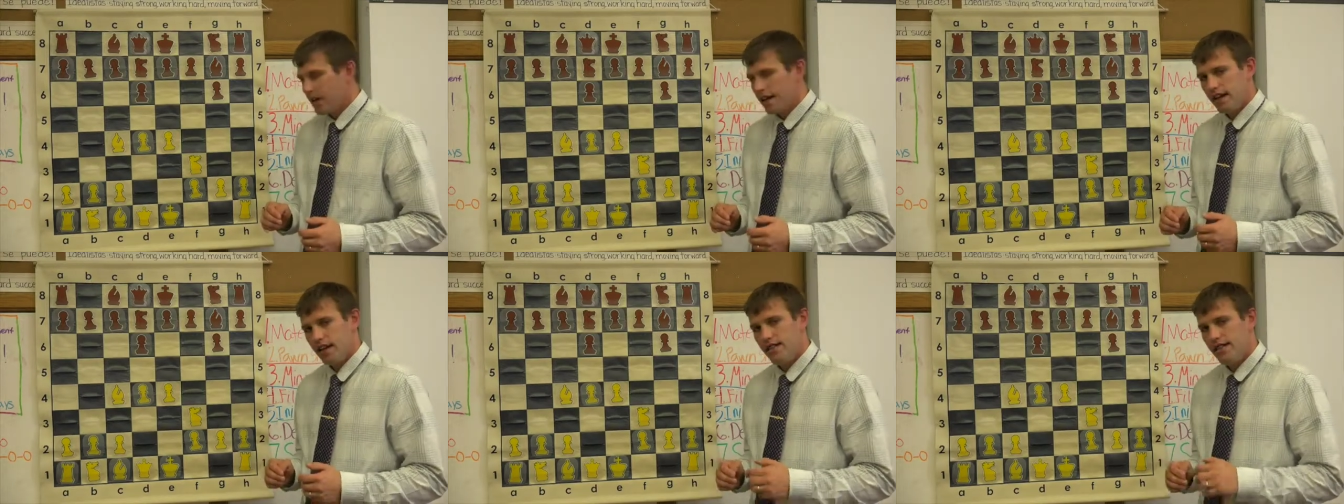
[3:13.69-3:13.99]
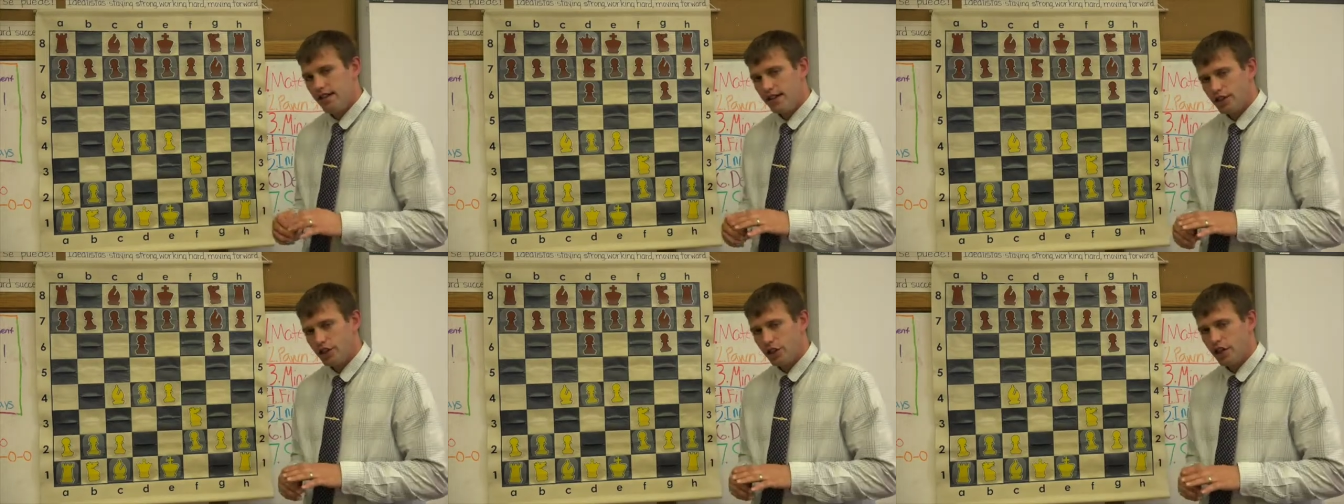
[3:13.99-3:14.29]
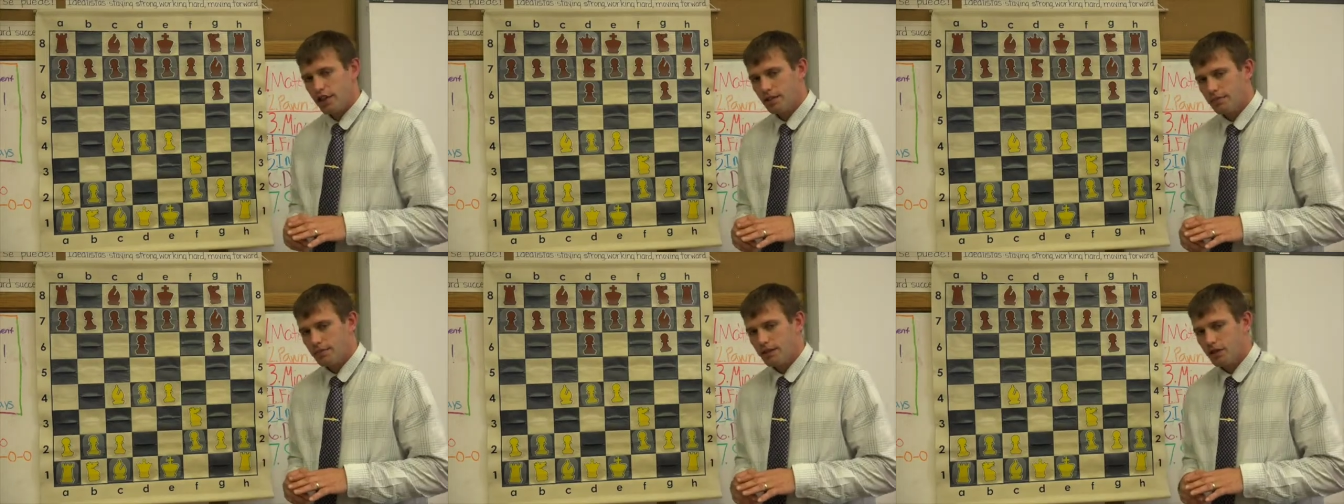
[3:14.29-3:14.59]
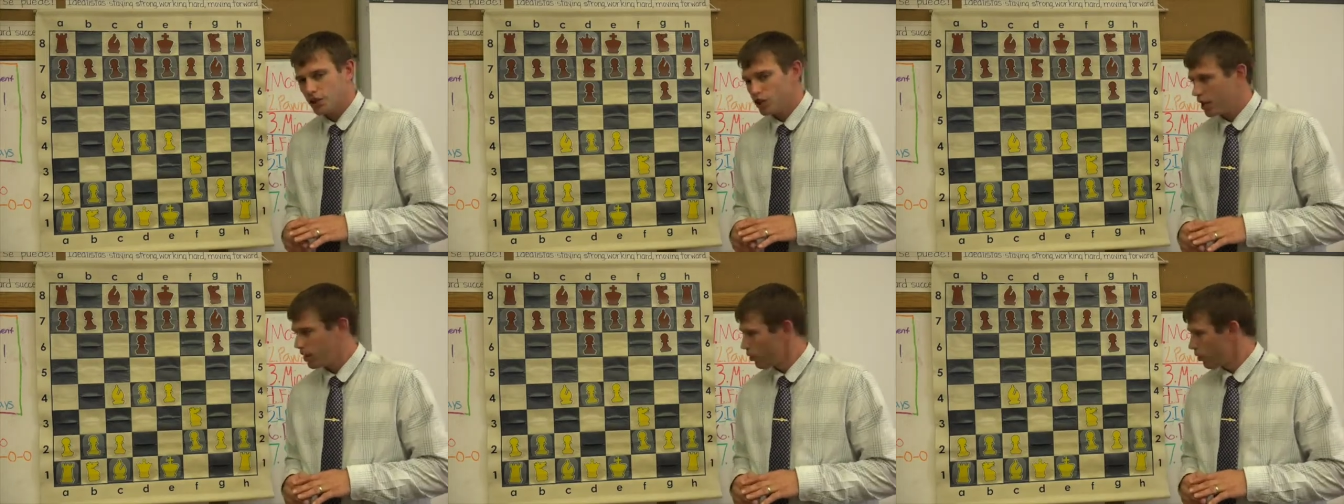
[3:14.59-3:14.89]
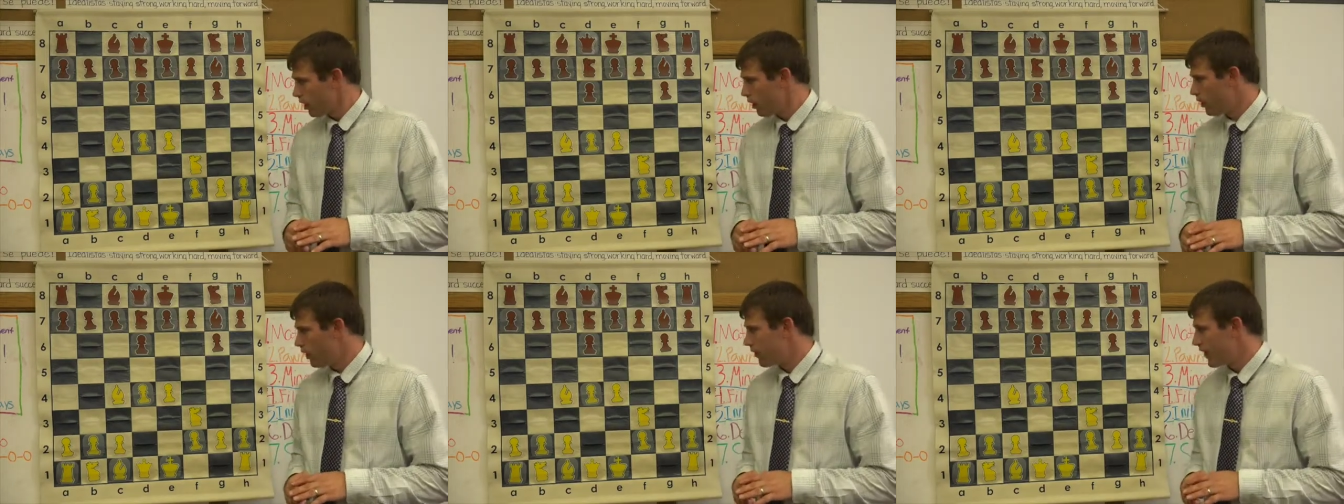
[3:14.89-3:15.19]
In this chess position, I
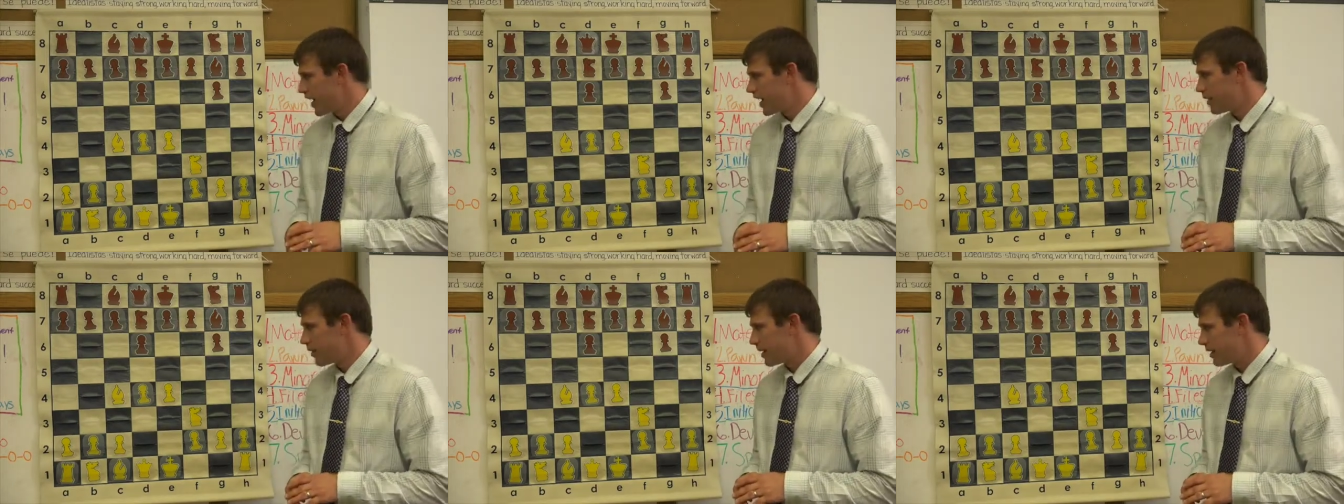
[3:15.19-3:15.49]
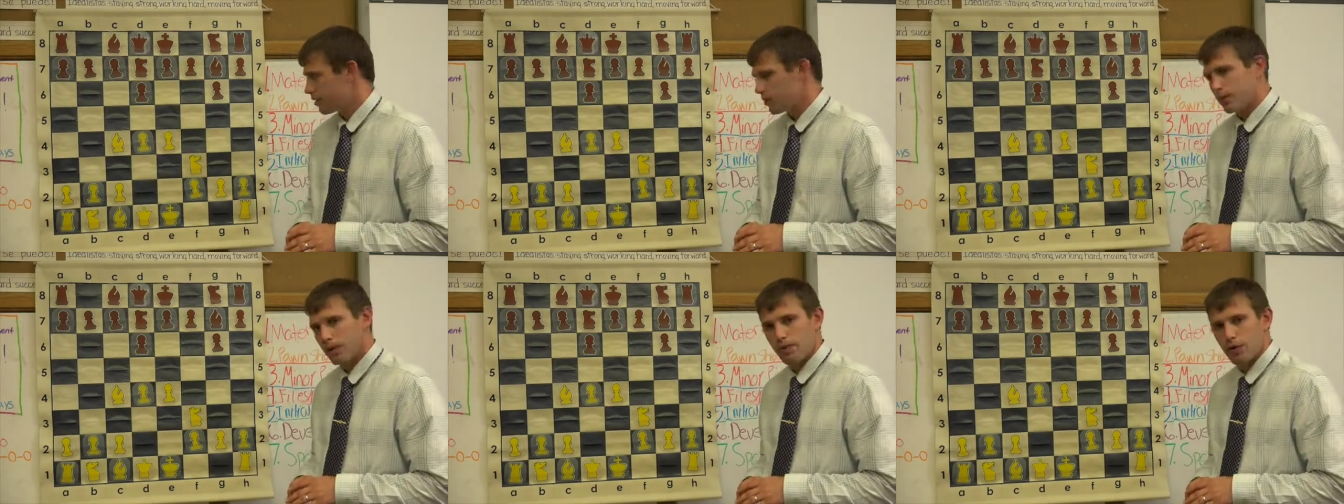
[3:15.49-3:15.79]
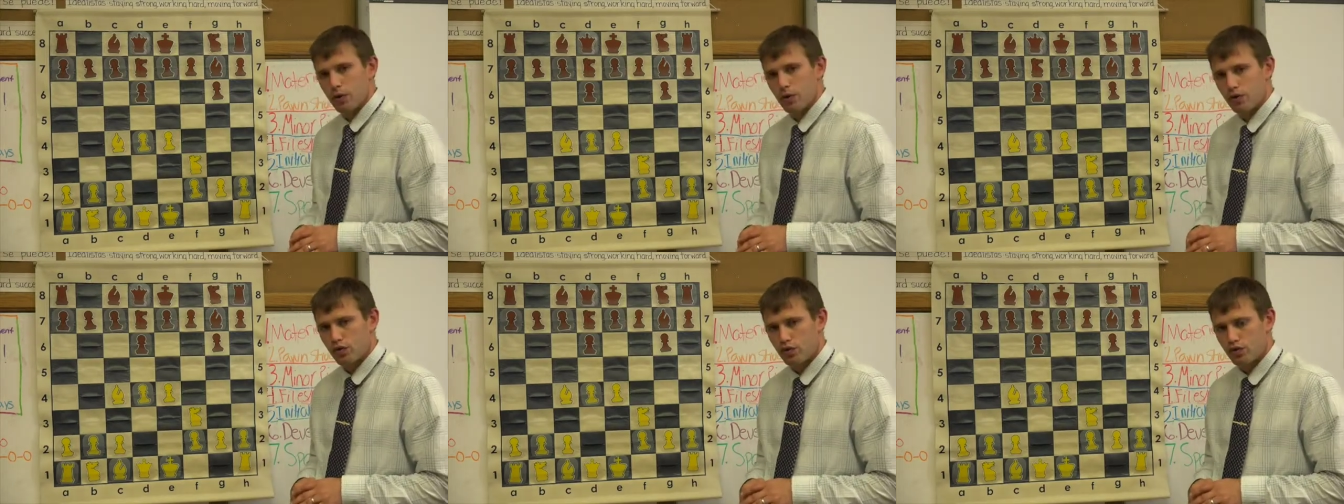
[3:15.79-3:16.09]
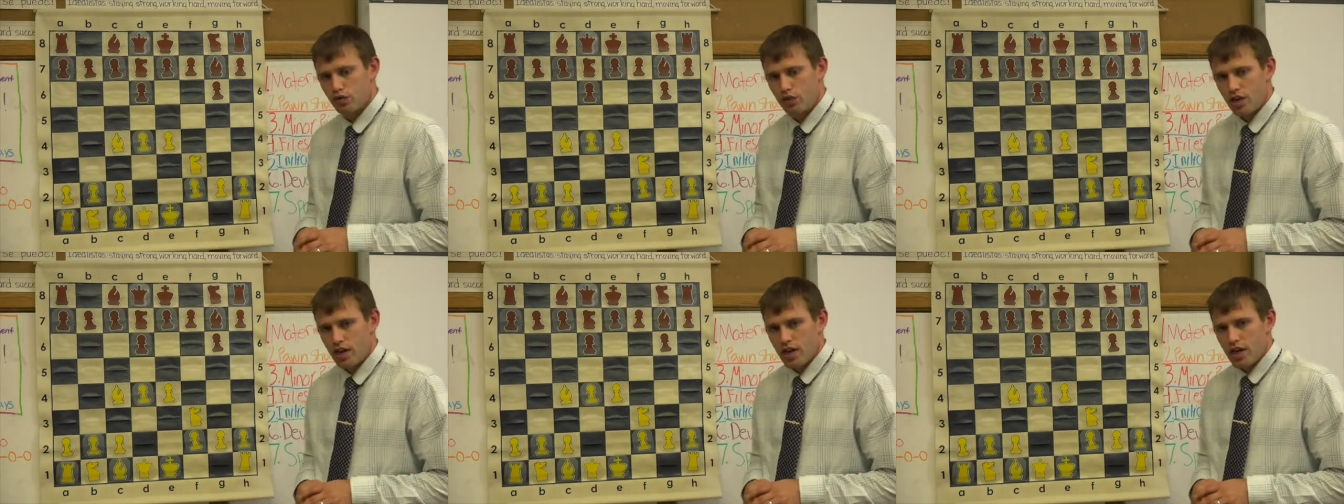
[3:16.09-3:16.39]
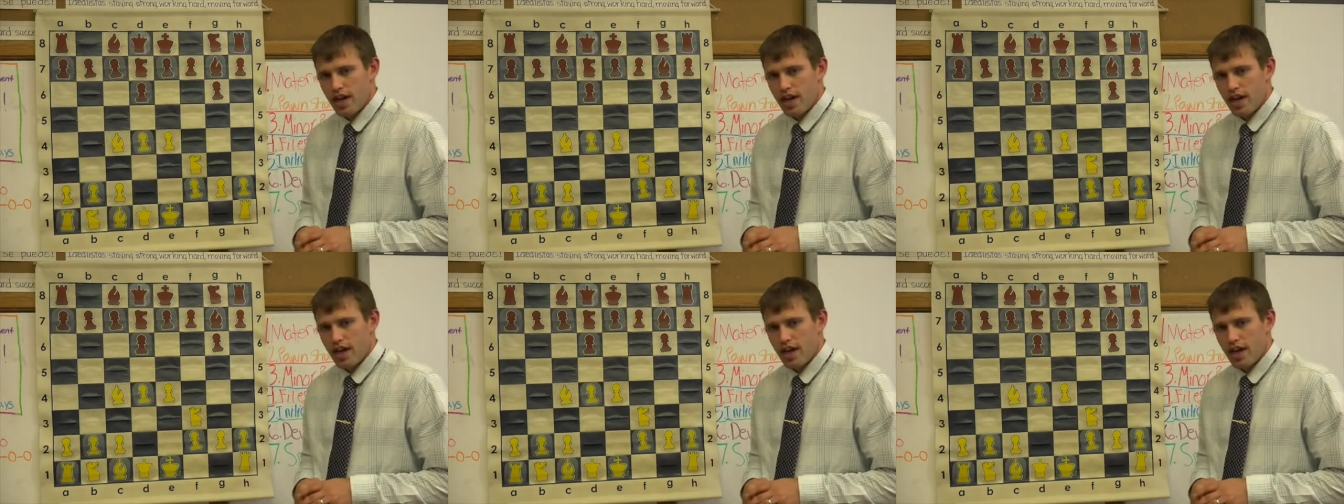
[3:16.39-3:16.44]
want to evaluate 3 moves.